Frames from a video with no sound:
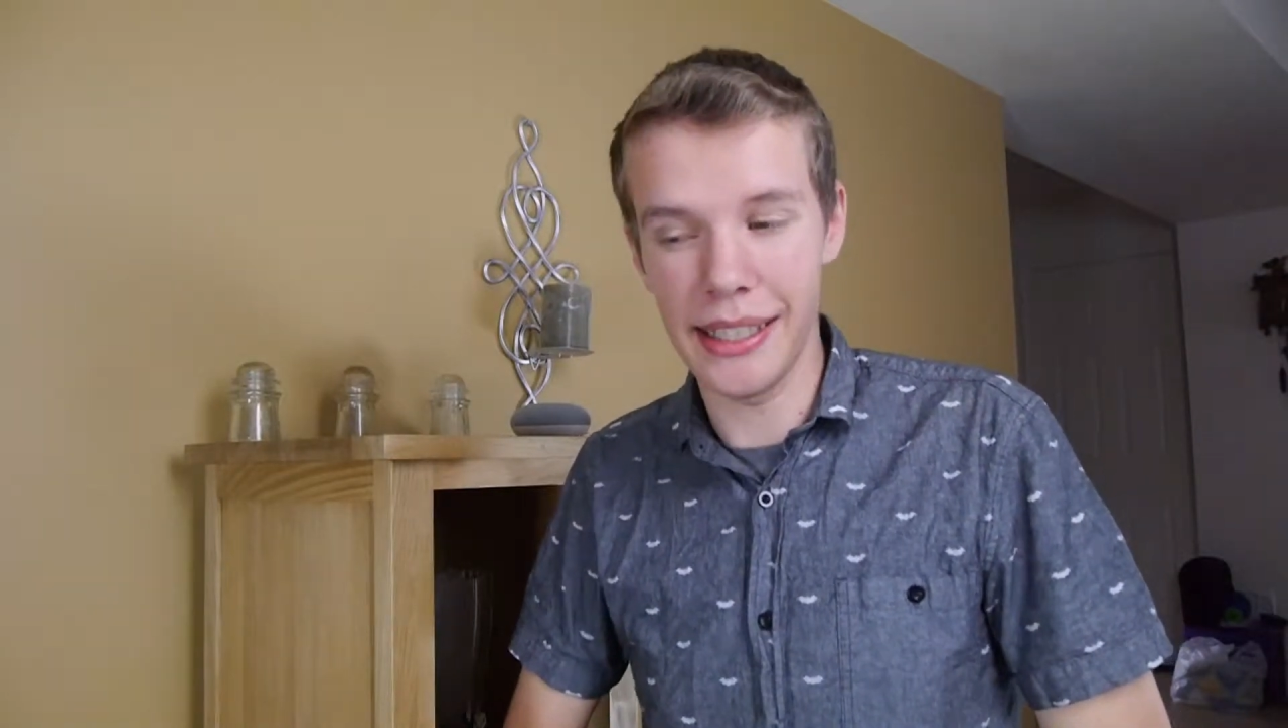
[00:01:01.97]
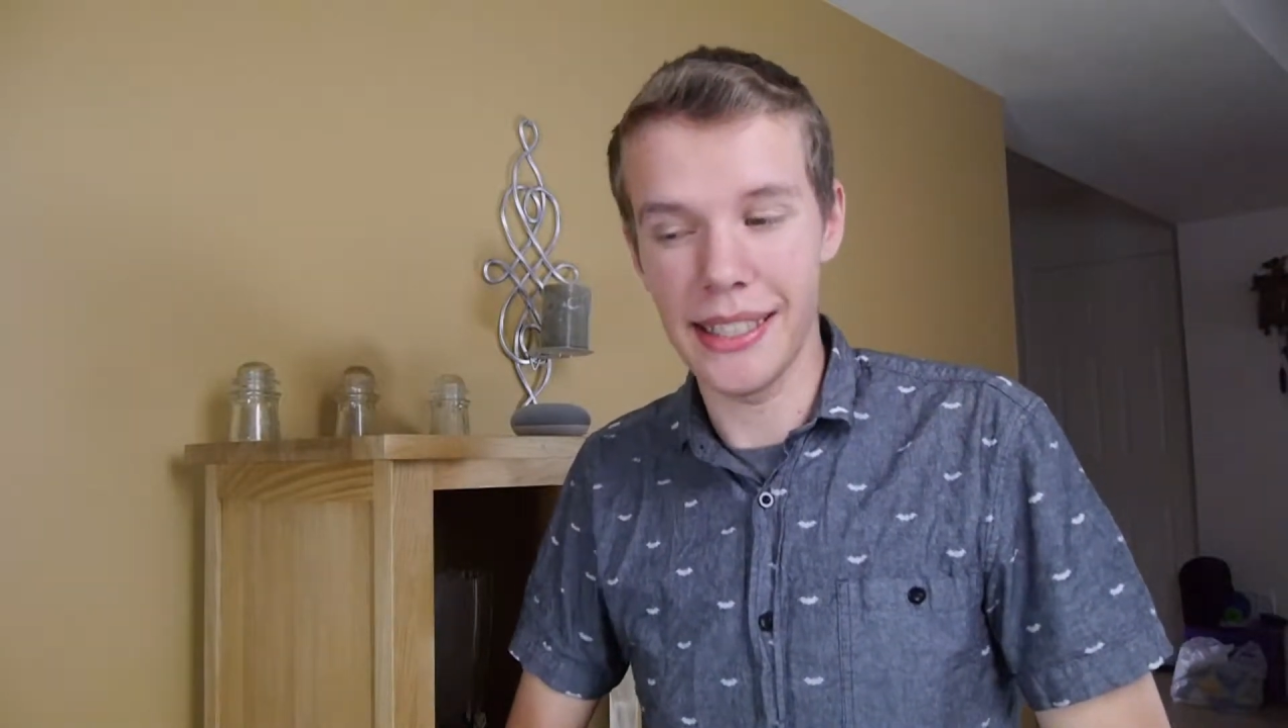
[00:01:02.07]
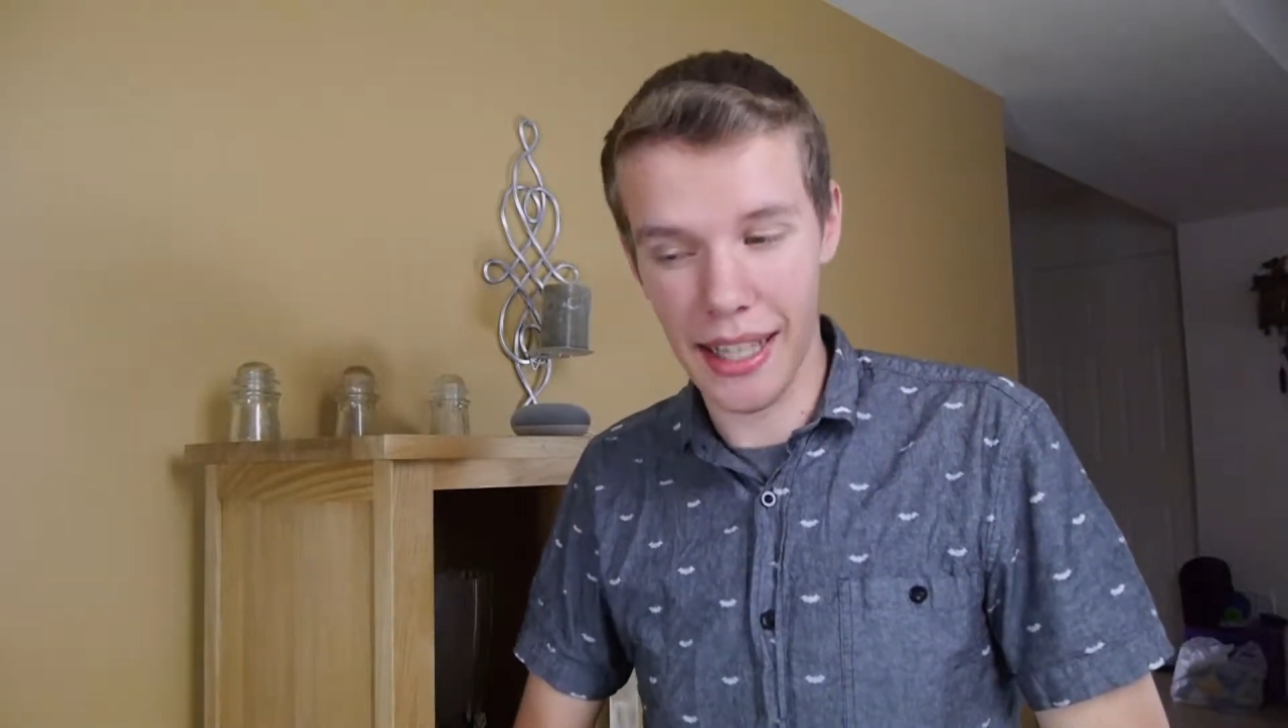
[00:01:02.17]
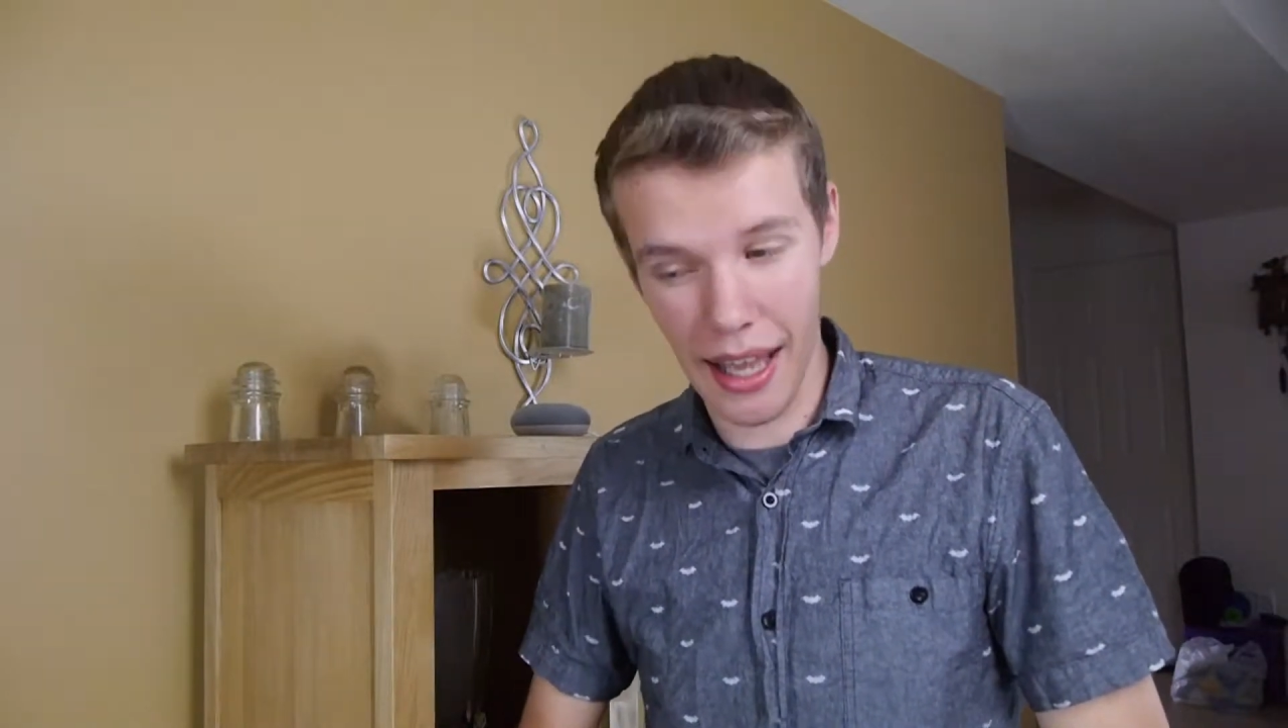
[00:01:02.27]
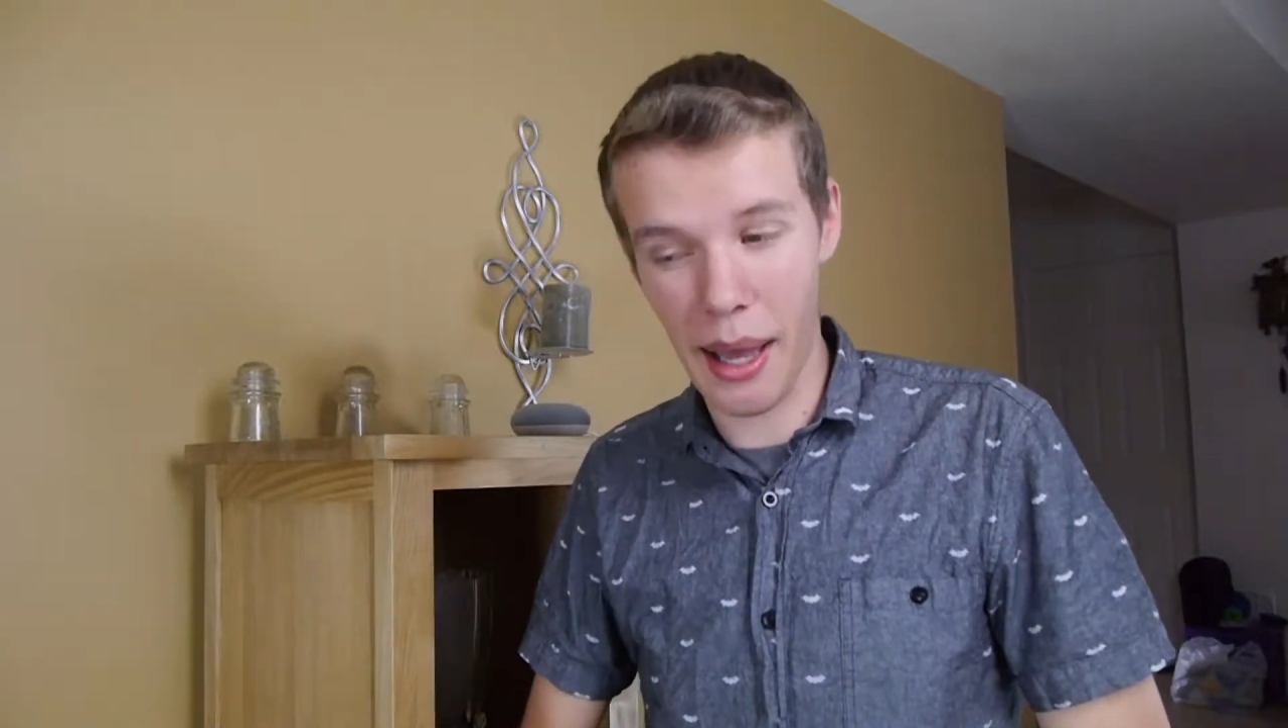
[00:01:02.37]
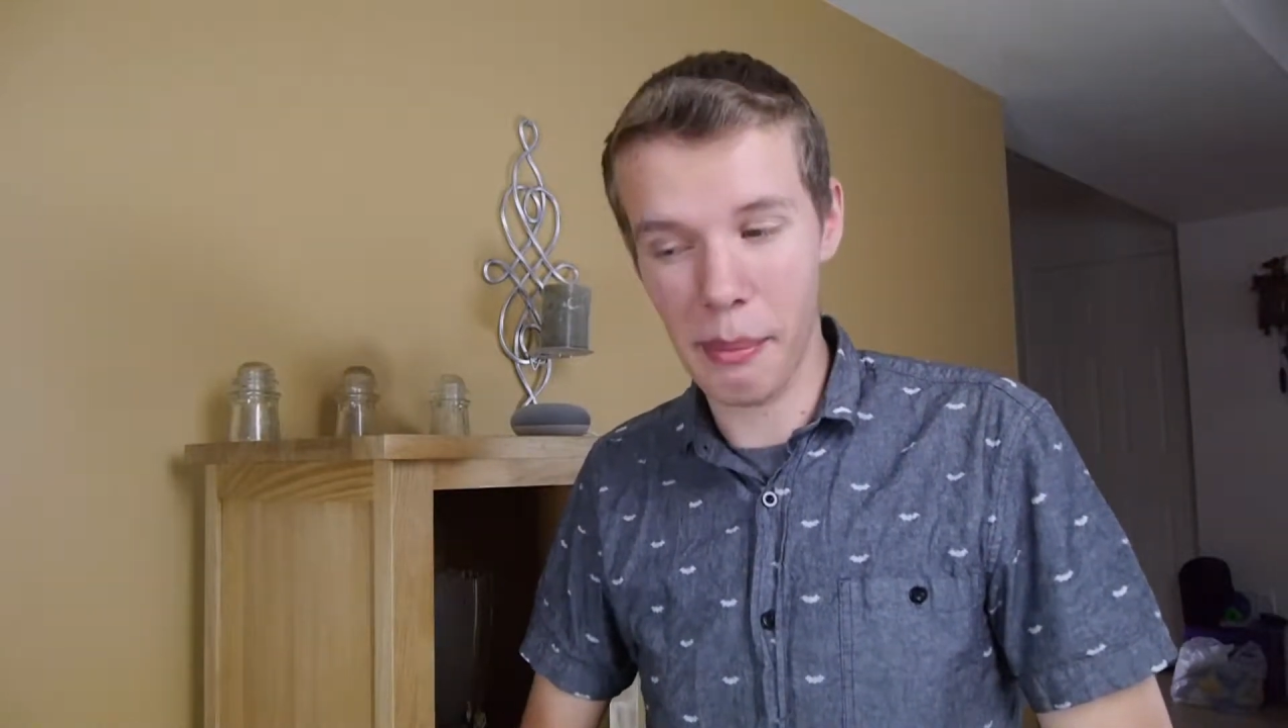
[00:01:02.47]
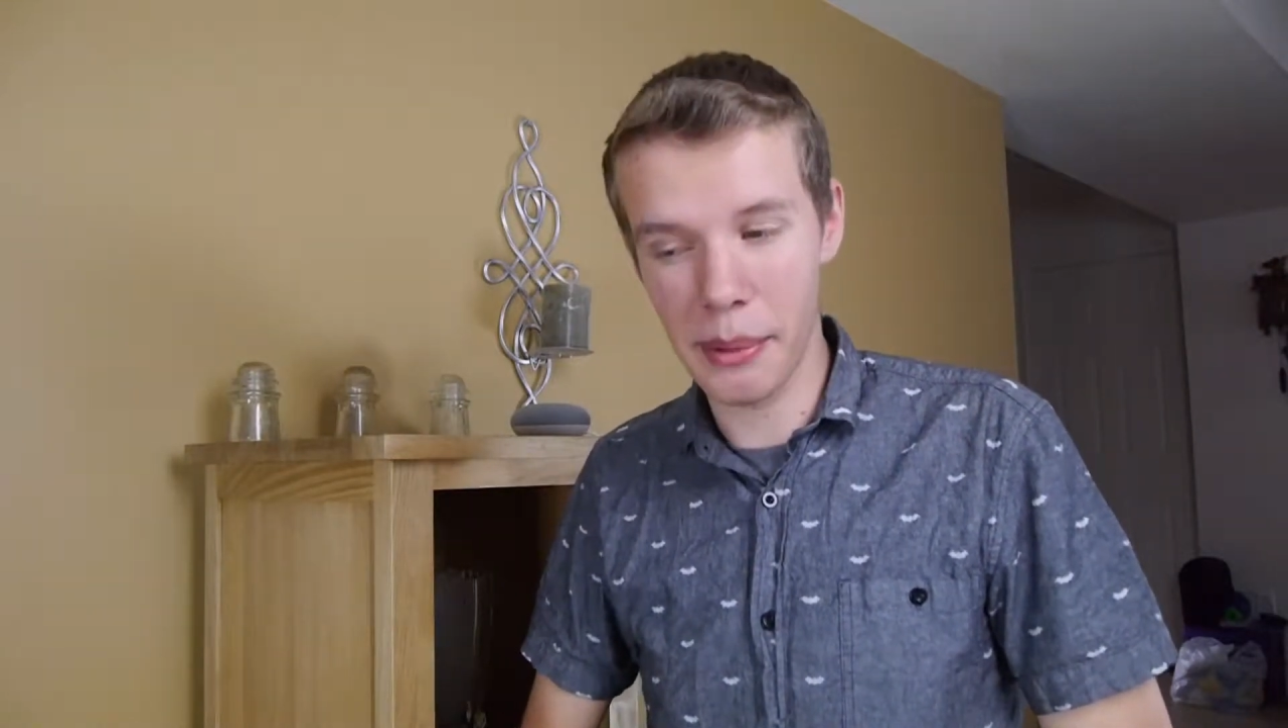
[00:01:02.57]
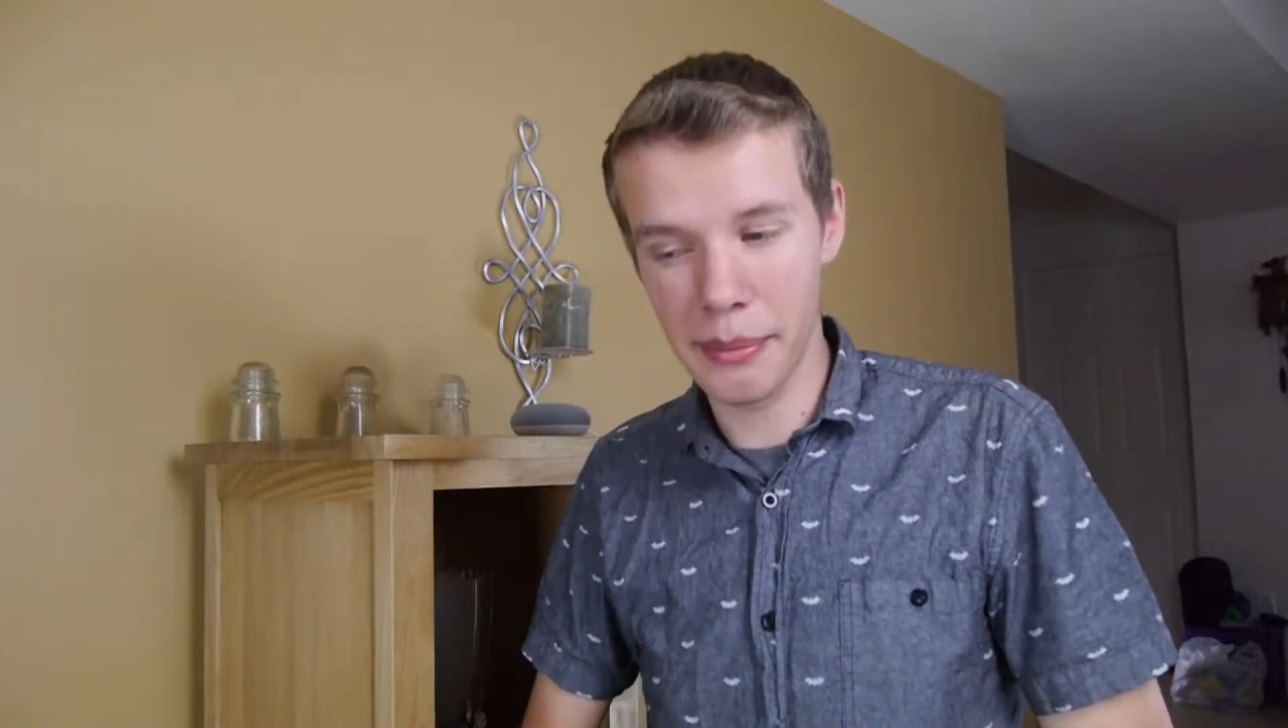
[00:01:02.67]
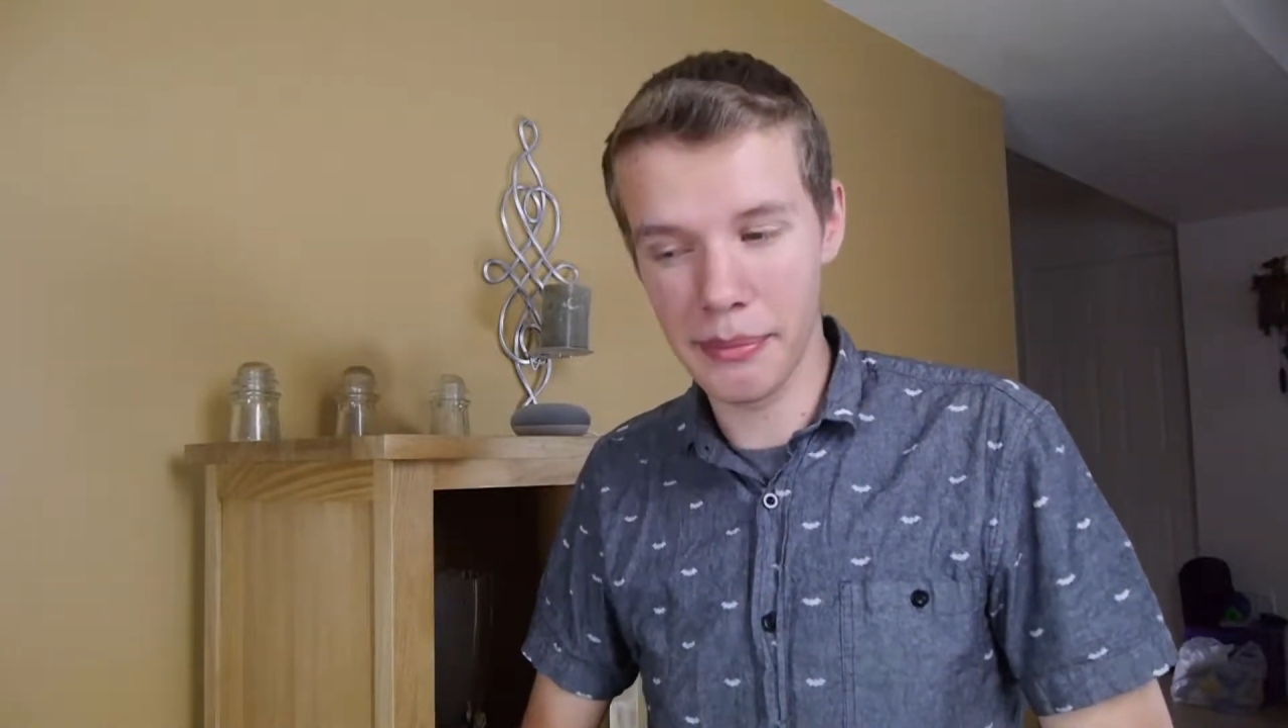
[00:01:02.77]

you need to stop."